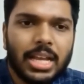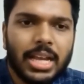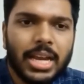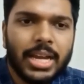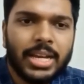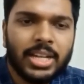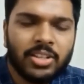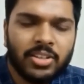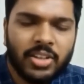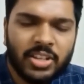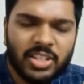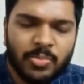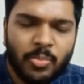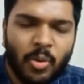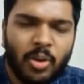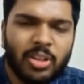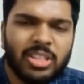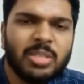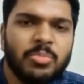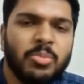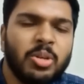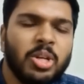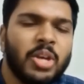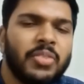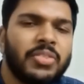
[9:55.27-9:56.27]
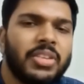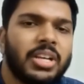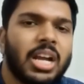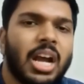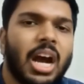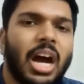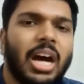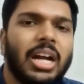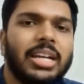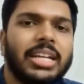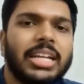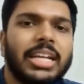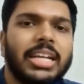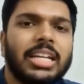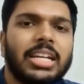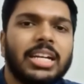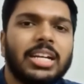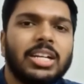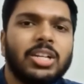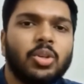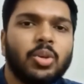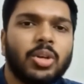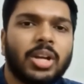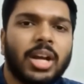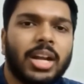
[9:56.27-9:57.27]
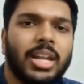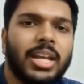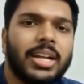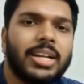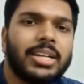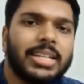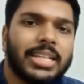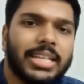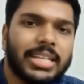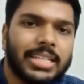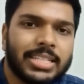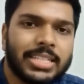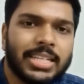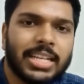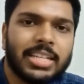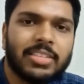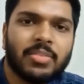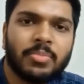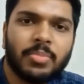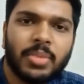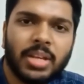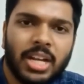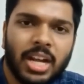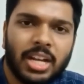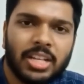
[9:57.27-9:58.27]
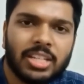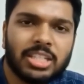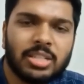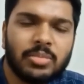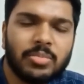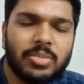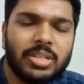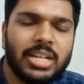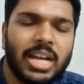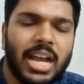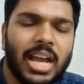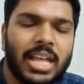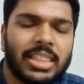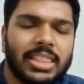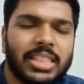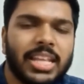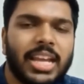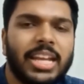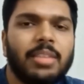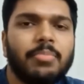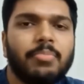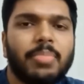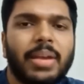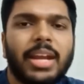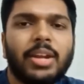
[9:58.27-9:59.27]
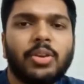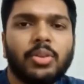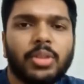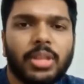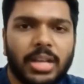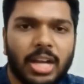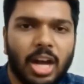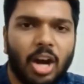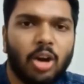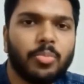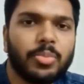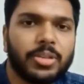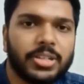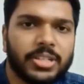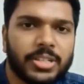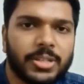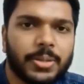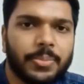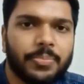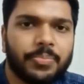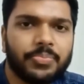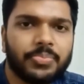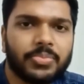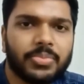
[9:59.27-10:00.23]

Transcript: It is responsibility of the car dealer to collect TCS from the customer and then pay to the government.